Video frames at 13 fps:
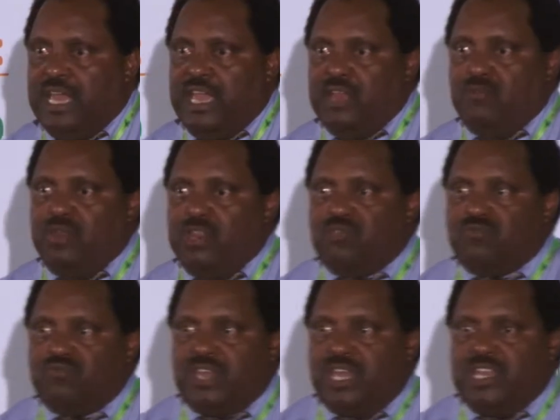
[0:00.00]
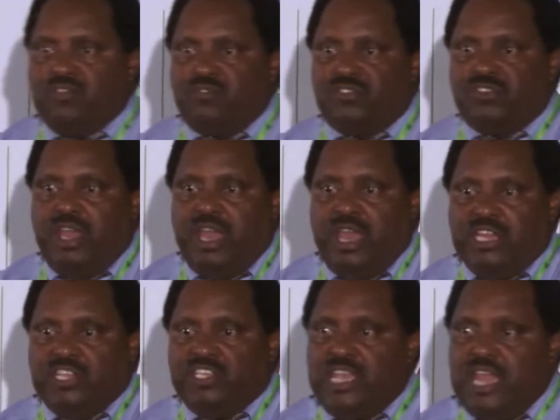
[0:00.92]
and we need to study those
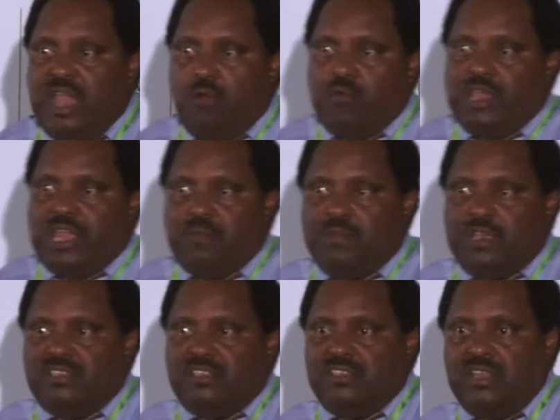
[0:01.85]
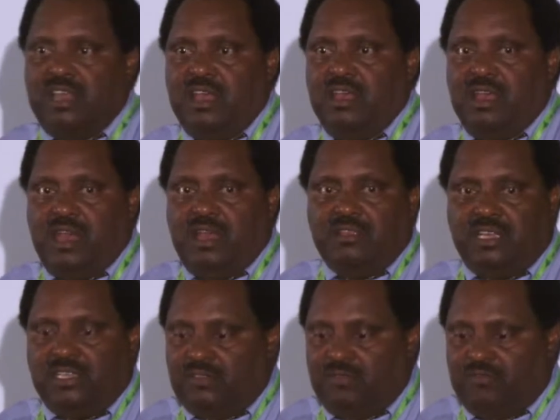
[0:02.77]
and see how we can make this